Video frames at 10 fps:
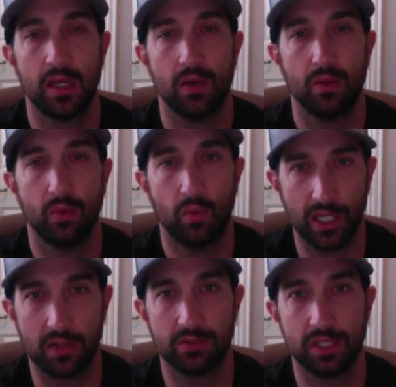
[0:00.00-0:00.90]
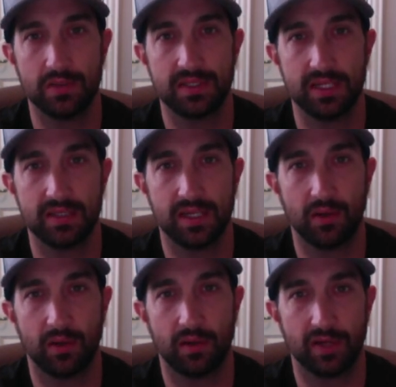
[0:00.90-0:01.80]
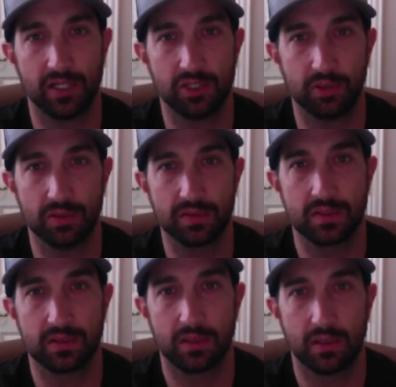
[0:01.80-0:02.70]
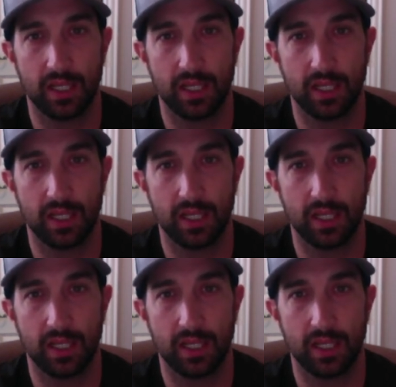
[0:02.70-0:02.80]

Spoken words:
we don't use seasoning on our vegetables.